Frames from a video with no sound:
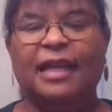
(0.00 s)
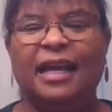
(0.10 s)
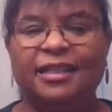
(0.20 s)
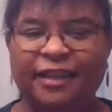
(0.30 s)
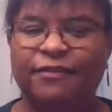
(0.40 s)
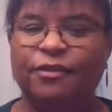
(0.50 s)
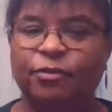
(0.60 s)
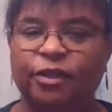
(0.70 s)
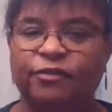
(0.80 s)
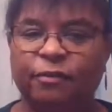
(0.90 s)
I saved the
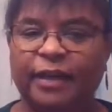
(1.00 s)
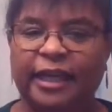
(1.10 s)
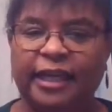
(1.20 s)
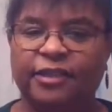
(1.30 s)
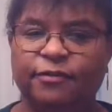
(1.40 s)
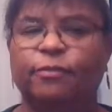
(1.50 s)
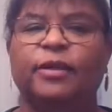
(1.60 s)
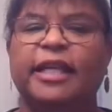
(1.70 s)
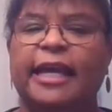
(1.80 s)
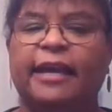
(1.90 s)
toys for my kids for
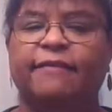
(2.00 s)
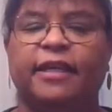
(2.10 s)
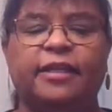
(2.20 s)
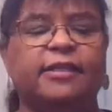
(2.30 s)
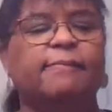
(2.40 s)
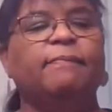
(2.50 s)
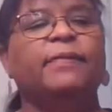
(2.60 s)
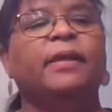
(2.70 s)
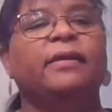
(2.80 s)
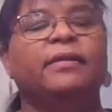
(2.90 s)
when they have kids.
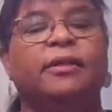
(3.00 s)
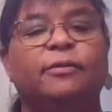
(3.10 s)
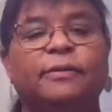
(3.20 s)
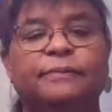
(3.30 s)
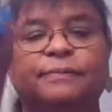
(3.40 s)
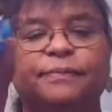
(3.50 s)
So